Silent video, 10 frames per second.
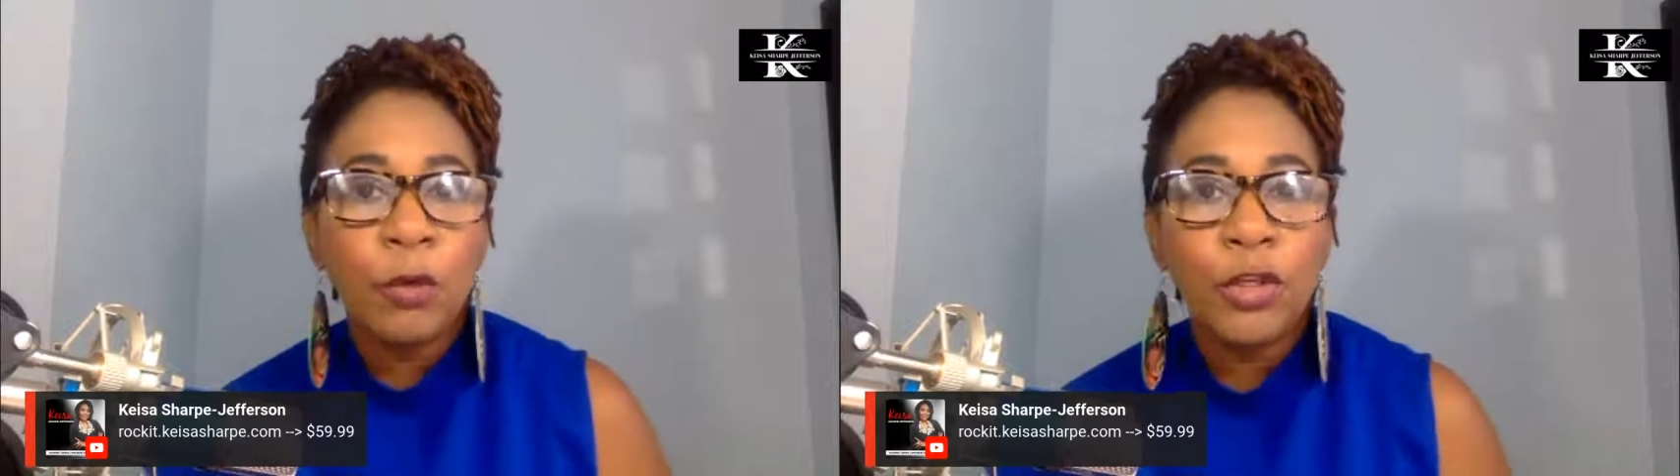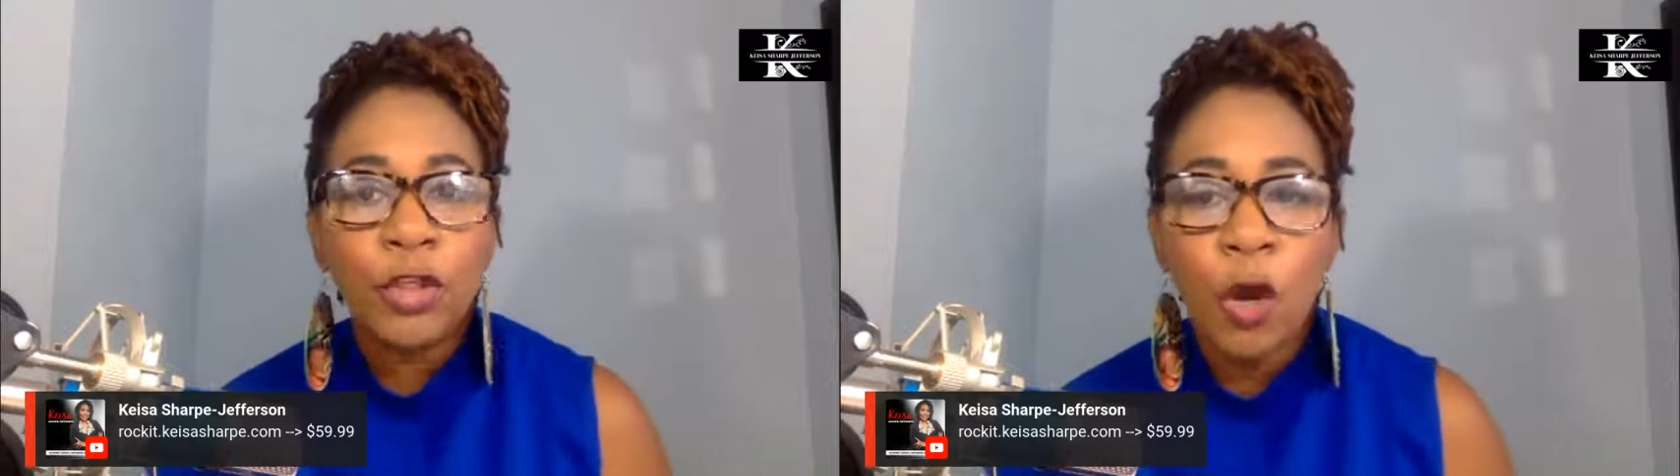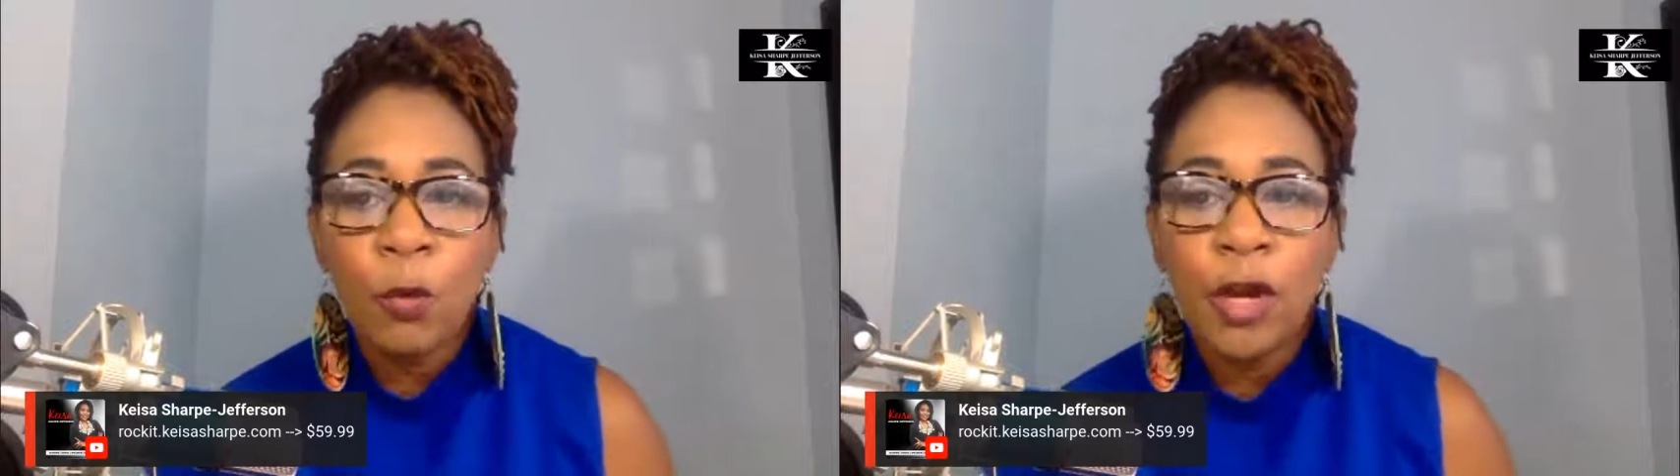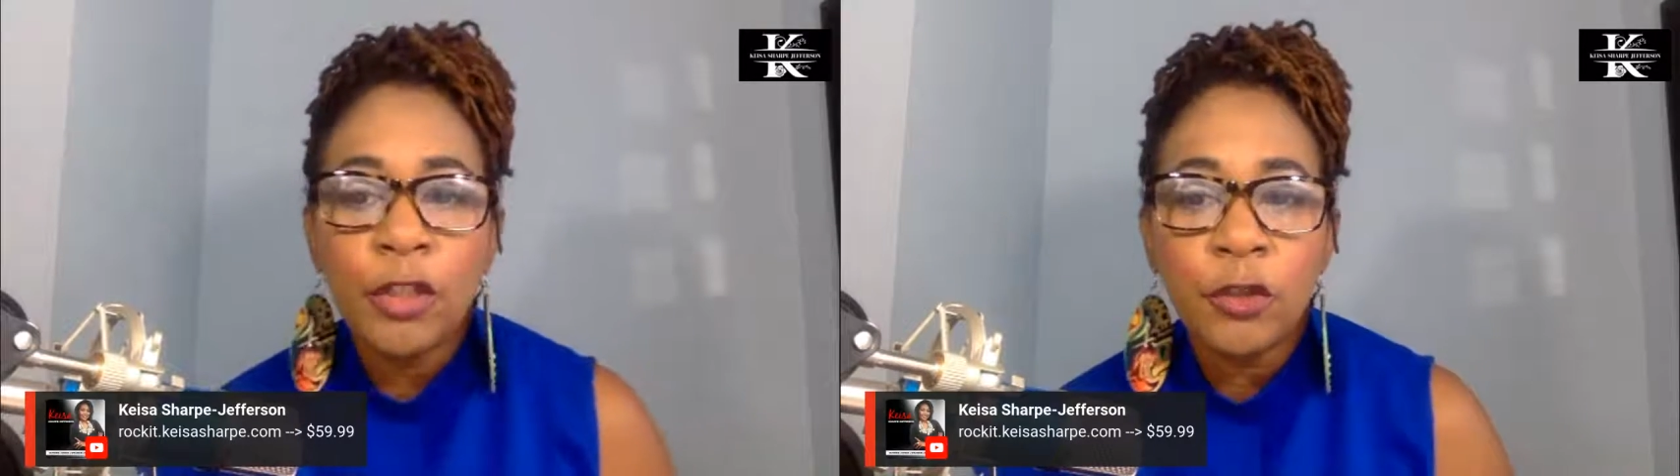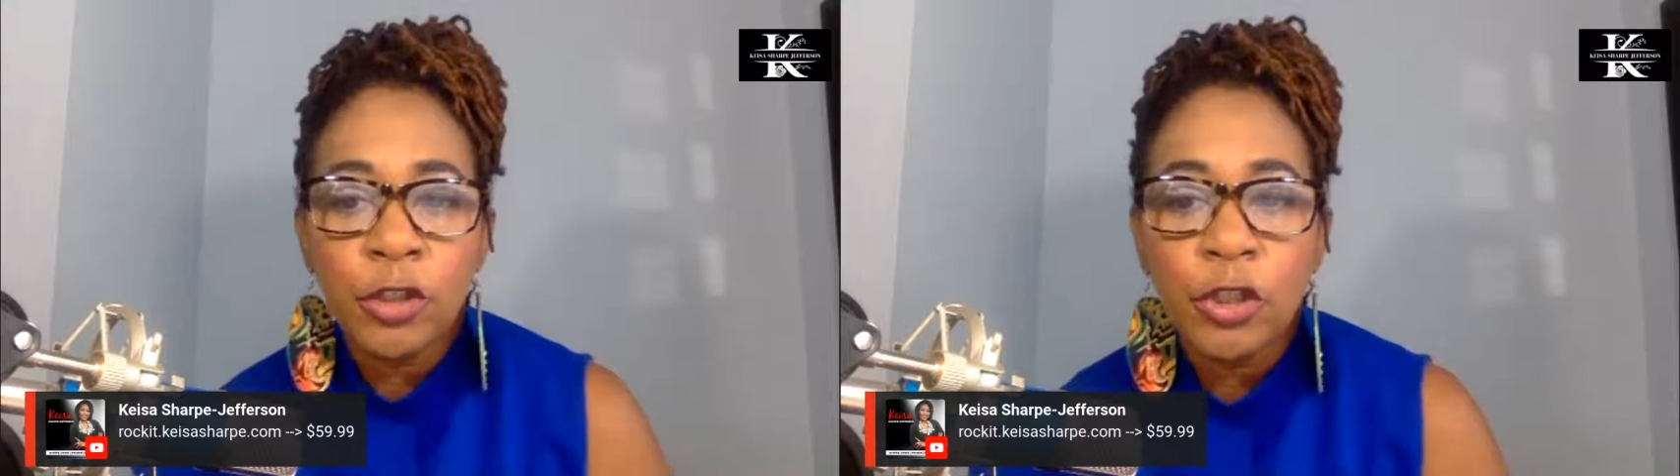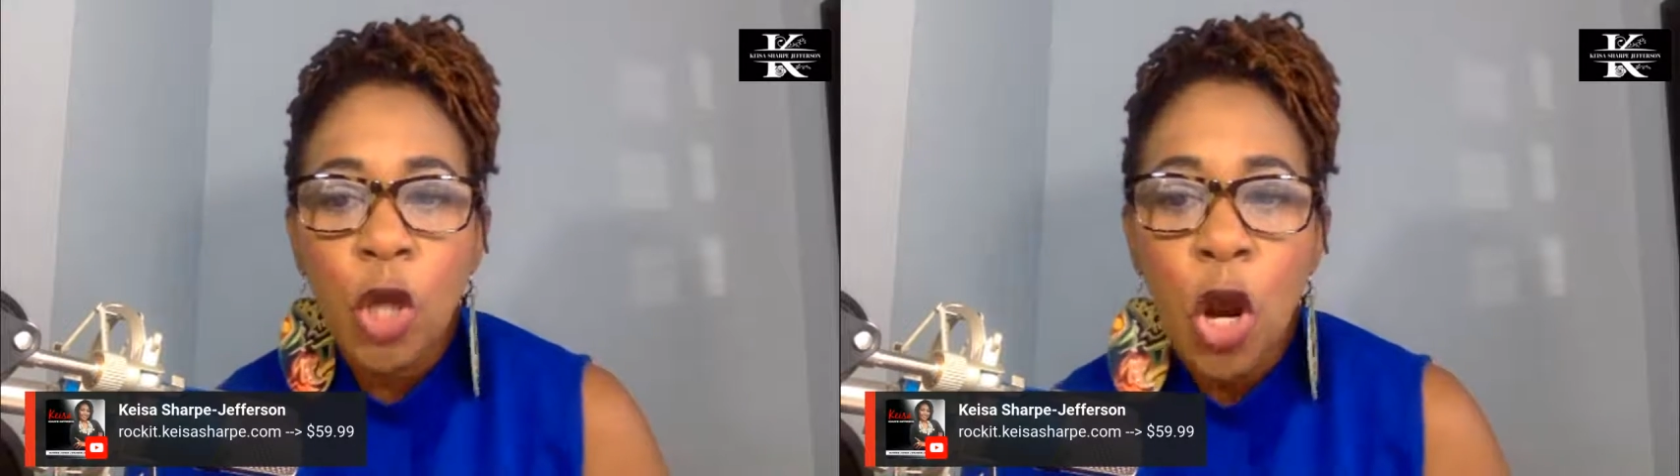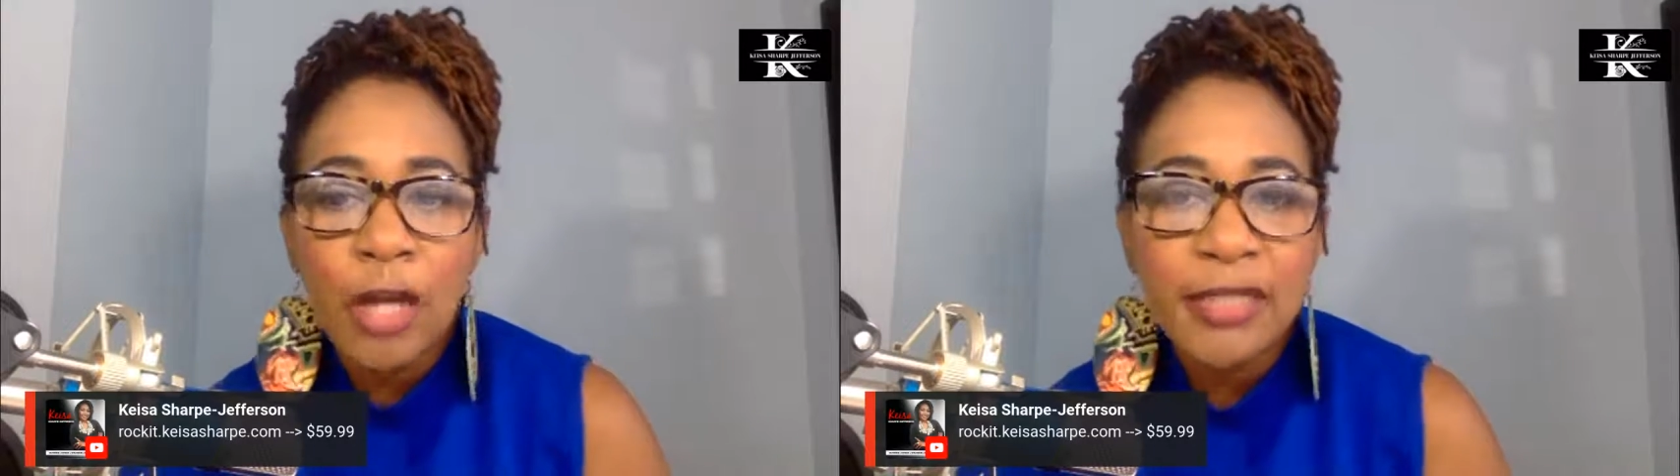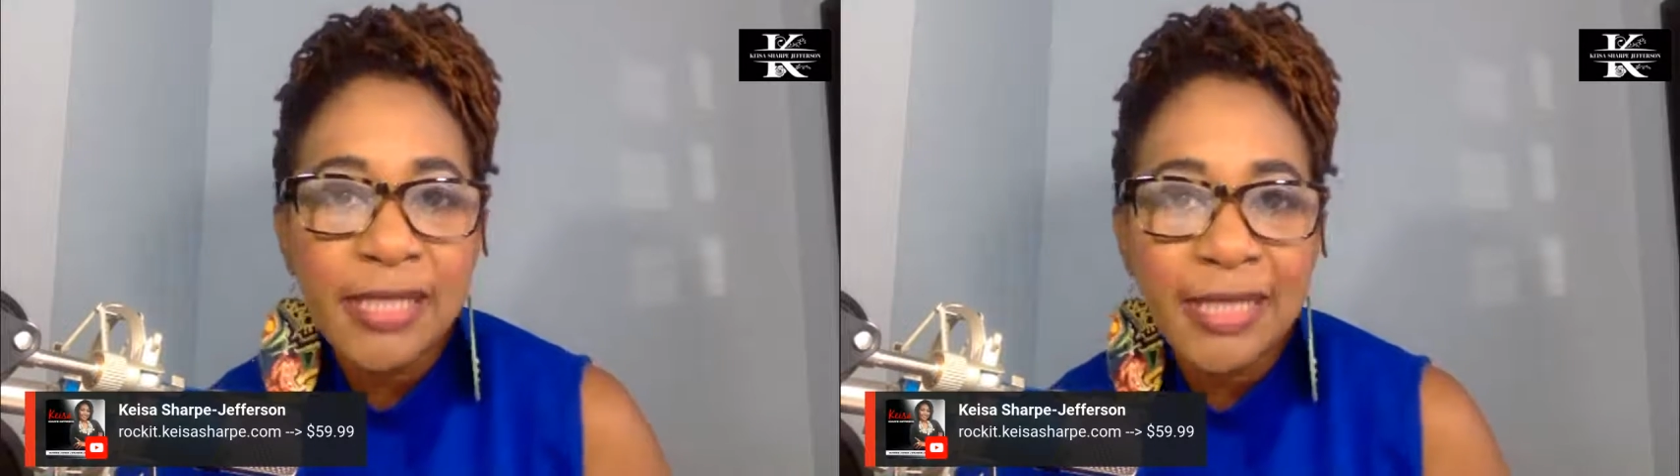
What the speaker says: Well, you know what? You're darn